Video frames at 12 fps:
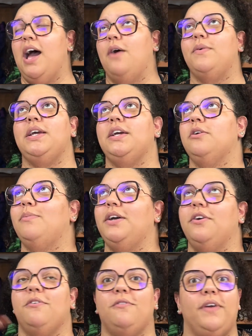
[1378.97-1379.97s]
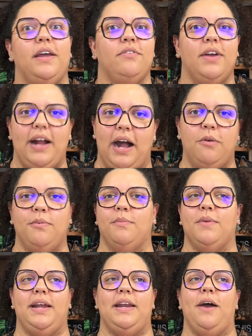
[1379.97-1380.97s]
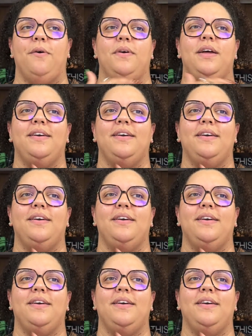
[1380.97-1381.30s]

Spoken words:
I want to hear about your favorite album right now.